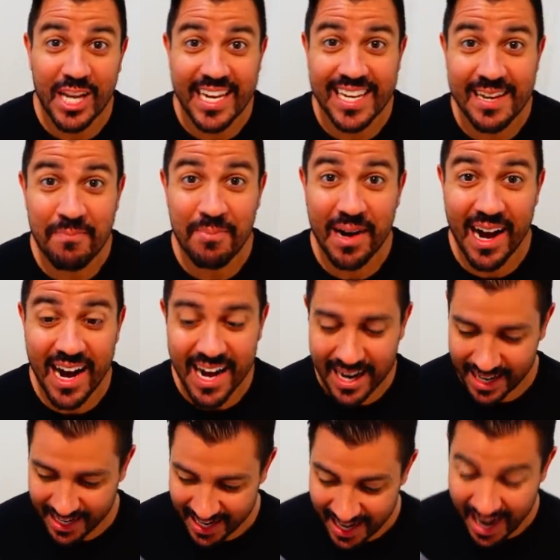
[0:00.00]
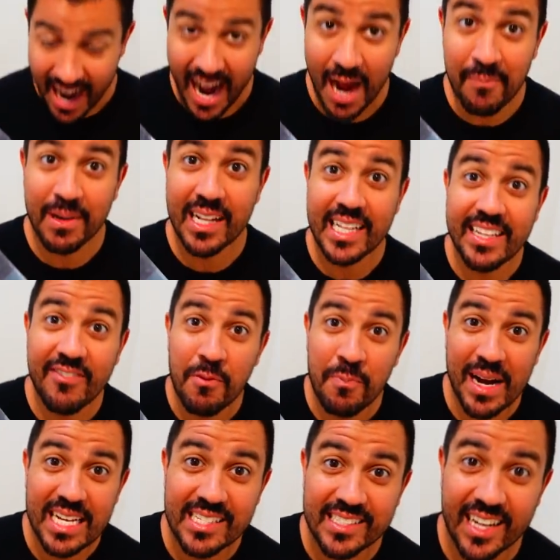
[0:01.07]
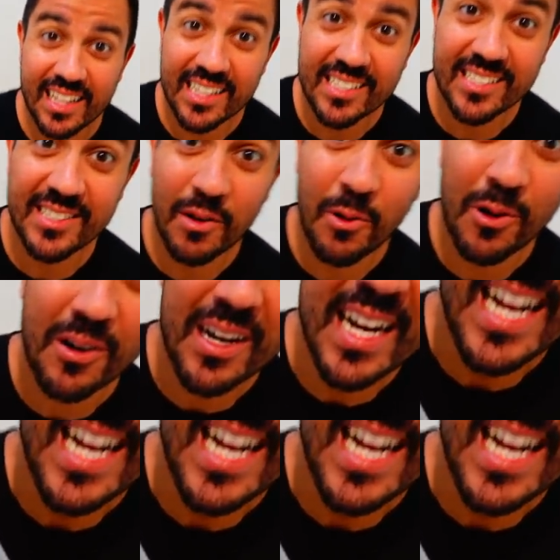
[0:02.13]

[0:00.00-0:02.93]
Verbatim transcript: Shaking Pug. I'm gonna leave it by Stella's door